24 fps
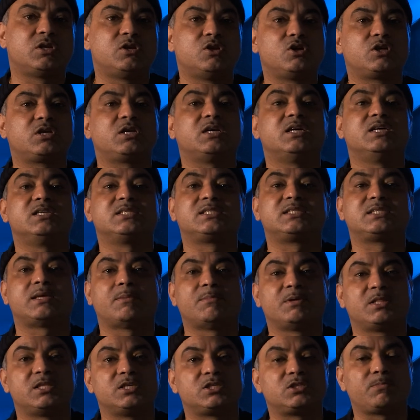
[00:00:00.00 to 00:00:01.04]
look at some
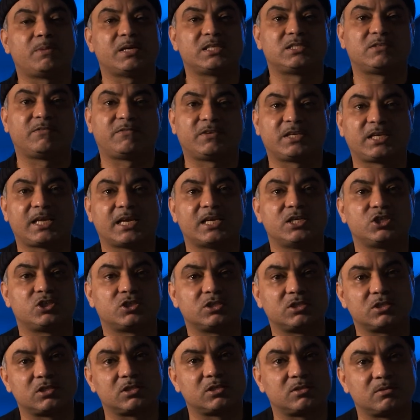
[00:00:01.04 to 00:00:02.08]
of the
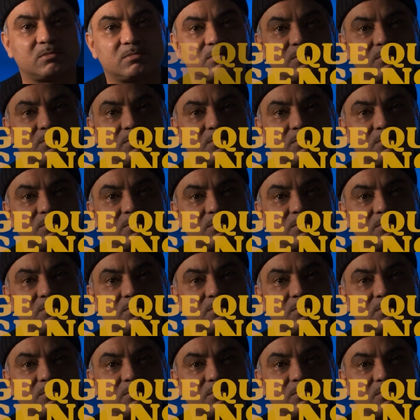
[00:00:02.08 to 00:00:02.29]
specifications.